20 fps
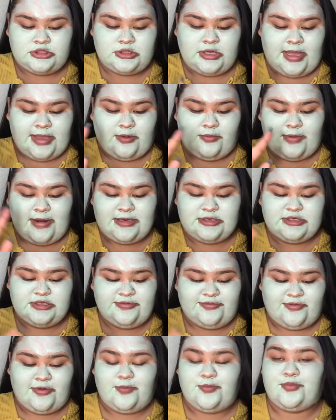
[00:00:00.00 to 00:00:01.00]
Like ranging
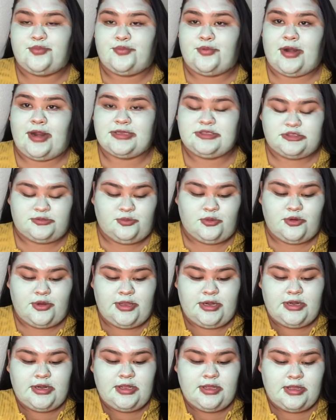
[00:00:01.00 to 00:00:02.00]
from price
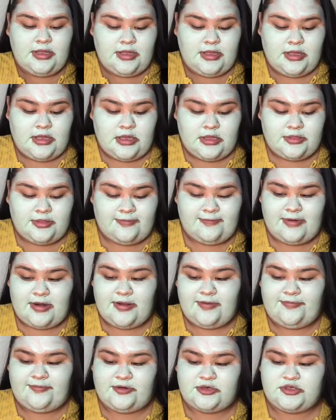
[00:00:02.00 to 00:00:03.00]
point, the
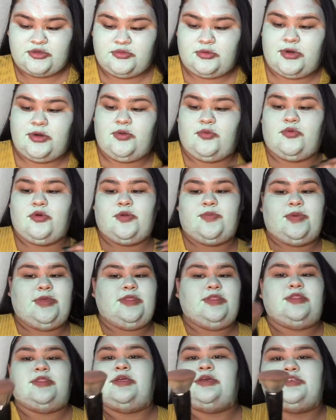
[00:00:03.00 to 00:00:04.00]
very first one would
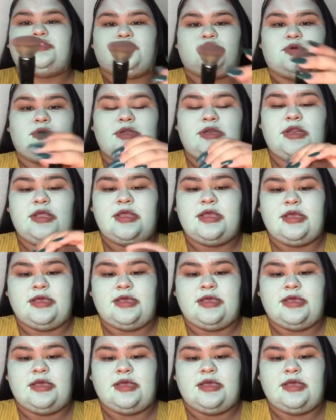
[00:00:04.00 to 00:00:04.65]
be this one.